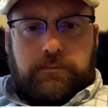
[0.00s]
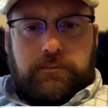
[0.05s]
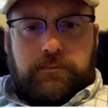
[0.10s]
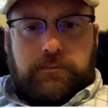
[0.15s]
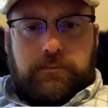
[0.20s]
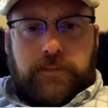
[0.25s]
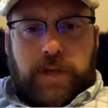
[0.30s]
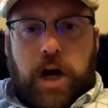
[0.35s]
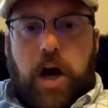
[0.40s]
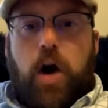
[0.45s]

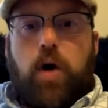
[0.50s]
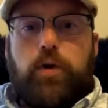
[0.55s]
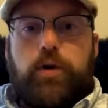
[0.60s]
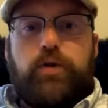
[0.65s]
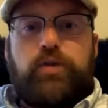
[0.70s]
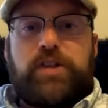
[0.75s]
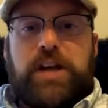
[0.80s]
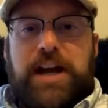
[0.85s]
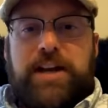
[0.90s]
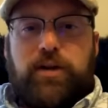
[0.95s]
Oh, you
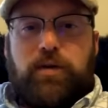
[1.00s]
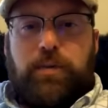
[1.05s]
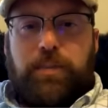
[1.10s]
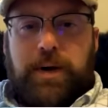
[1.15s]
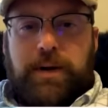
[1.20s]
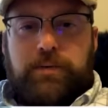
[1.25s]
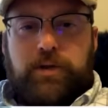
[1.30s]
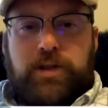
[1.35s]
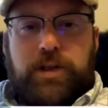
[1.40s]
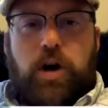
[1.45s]
signed a
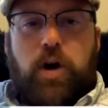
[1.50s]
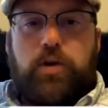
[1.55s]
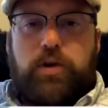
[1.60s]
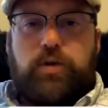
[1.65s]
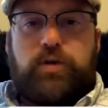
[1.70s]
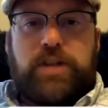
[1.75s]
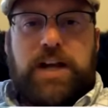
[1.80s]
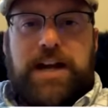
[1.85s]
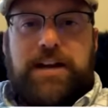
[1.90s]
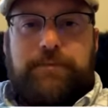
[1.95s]
publishing. Oh, you
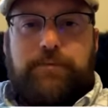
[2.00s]
signed to